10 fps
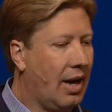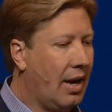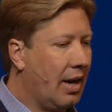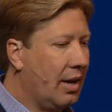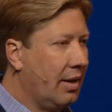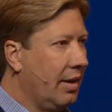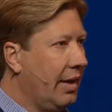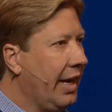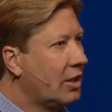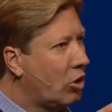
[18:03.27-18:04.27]
Uh,
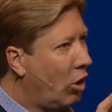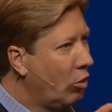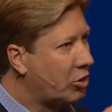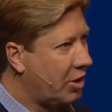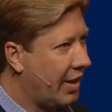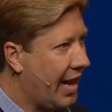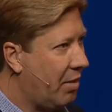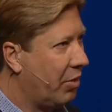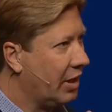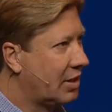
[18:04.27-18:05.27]
it's close to
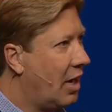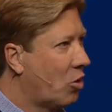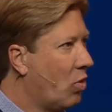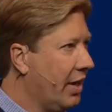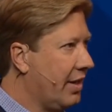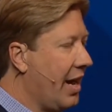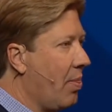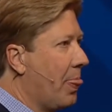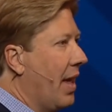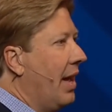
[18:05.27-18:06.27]
that, but it's not quite
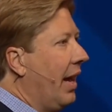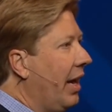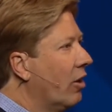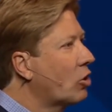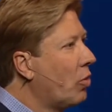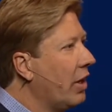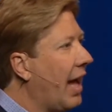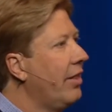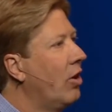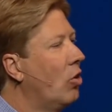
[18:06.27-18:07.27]
that. Here's
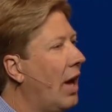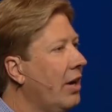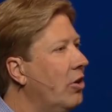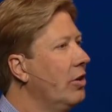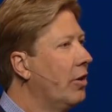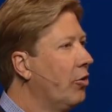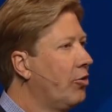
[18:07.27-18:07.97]
what I, though, I couldn't